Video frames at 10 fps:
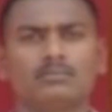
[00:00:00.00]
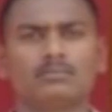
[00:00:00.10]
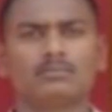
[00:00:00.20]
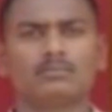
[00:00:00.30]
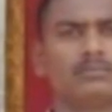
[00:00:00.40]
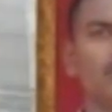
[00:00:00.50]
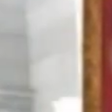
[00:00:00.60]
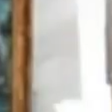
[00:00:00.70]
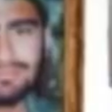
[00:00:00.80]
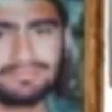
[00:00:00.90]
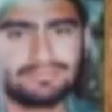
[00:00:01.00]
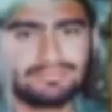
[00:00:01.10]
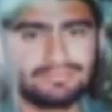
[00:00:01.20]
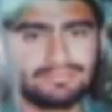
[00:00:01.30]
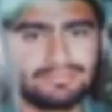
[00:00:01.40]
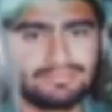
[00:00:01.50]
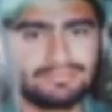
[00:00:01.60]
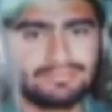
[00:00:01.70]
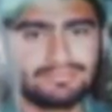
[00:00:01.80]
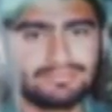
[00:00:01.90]

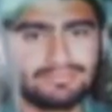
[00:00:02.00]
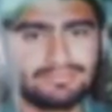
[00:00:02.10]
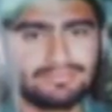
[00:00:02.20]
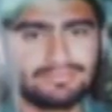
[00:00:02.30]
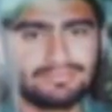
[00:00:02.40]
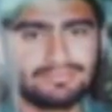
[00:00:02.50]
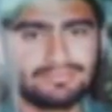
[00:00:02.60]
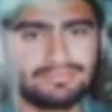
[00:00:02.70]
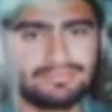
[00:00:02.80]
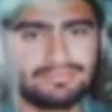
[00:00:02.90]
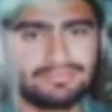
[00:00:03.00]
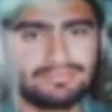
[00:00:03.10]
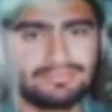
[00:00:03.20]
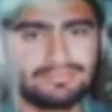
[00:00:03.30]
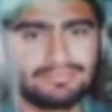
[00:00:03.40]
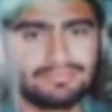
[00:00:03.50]
(not speaking)